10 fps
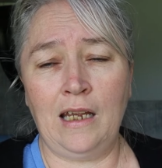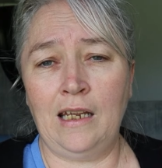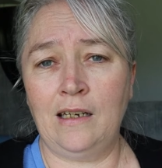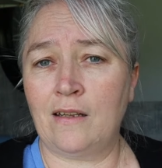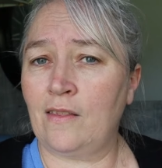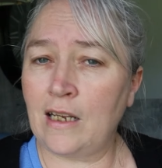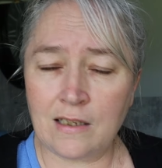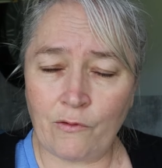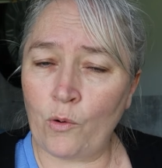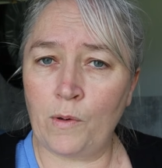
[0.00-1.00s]
And
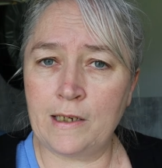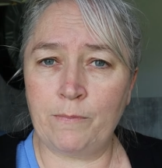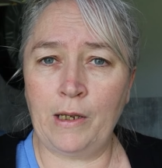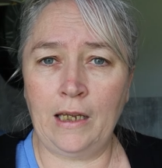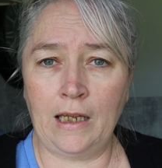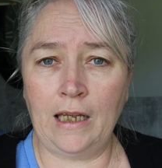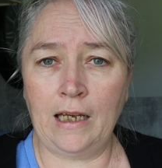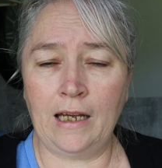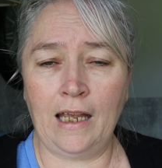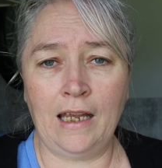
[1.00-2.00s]
thanks for always being here.